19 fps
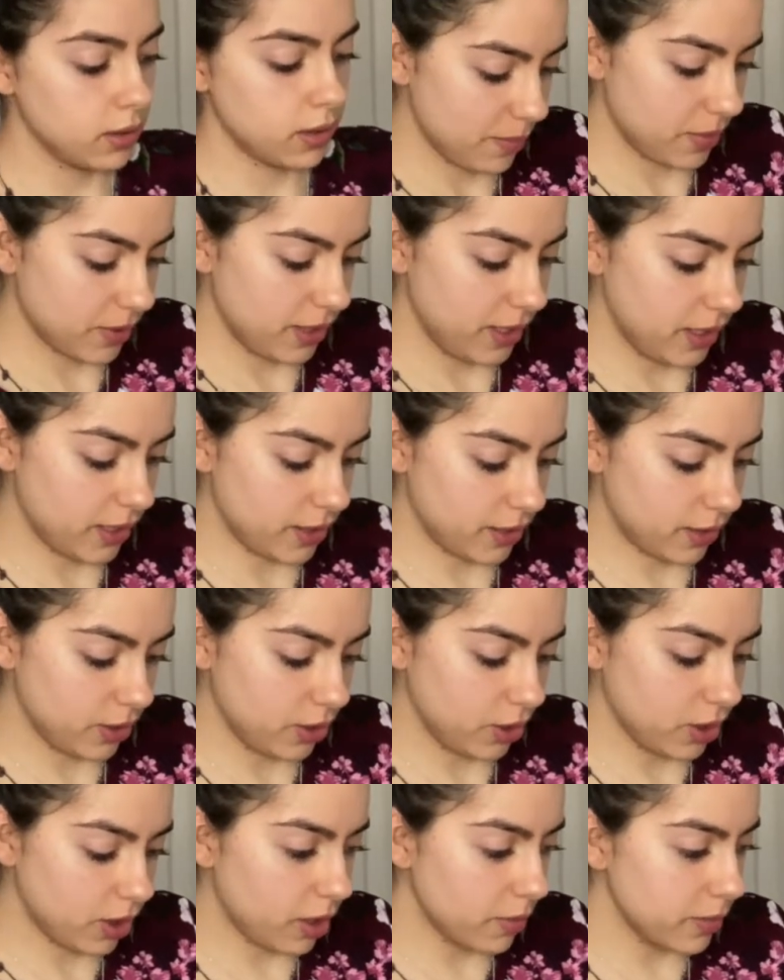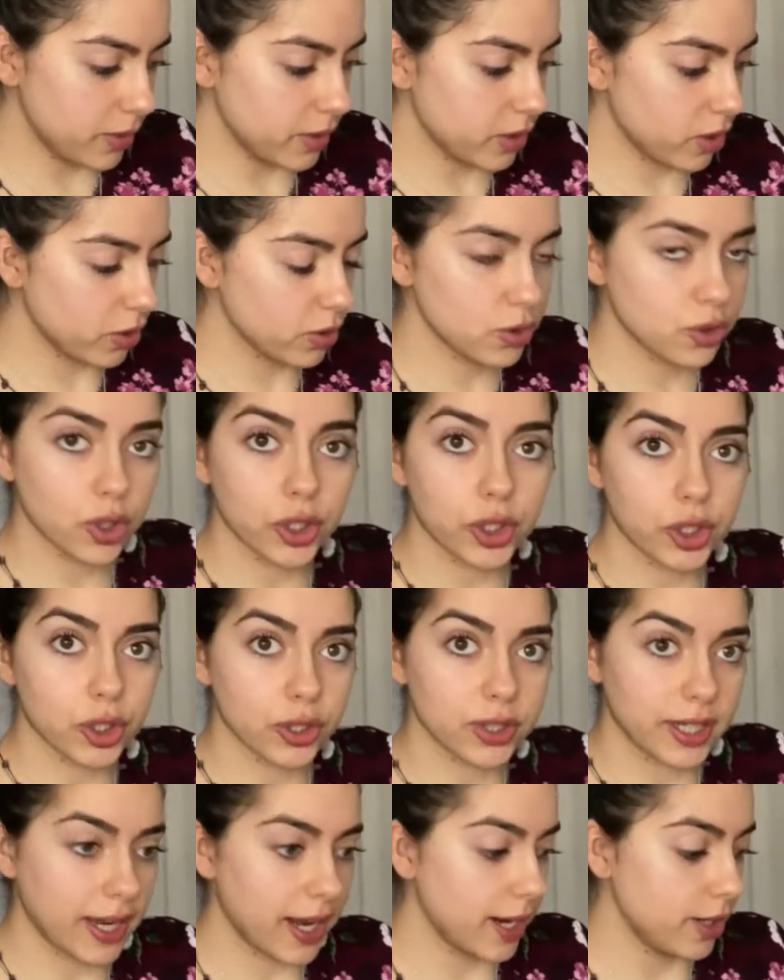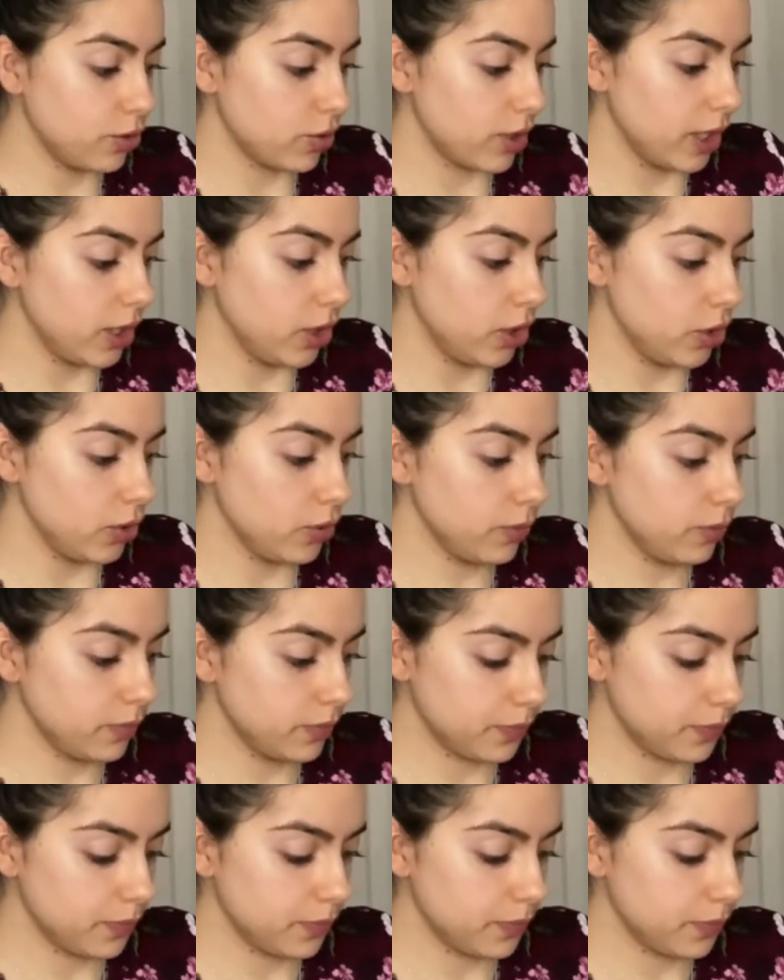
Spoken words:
But yeah, cucumbers are so good. They hydrate you.